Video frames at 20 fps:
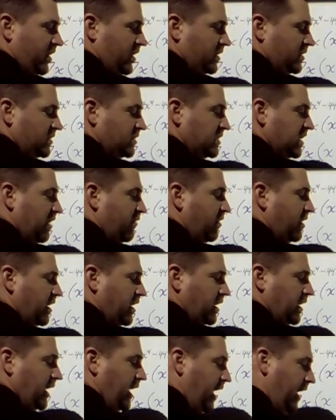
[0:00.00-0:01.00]
7,
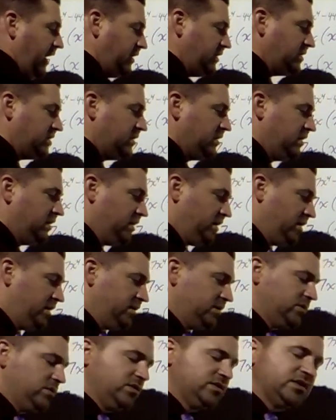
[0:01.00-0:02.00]
and 8.
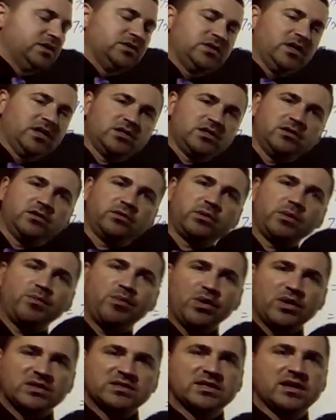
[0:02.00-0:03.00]
So this is section
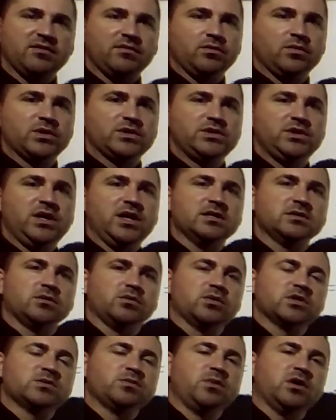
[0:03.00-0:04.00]
3.7, which you guys are
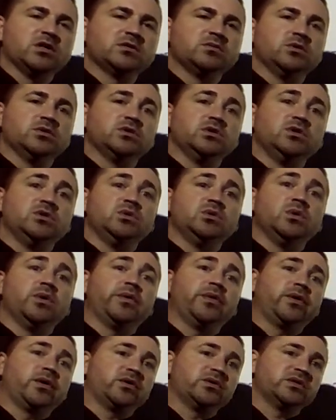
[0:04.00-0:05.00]
responsible to do on
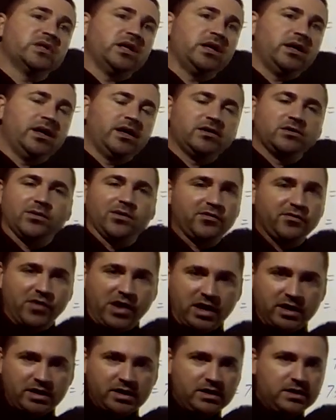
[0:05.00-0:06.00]
Thursday and or
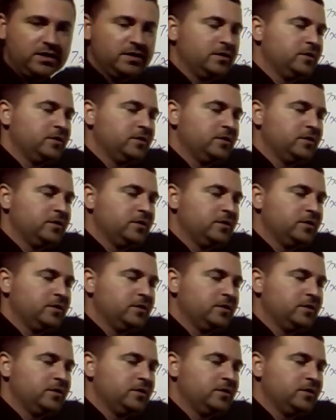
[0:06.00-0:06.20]
Friday.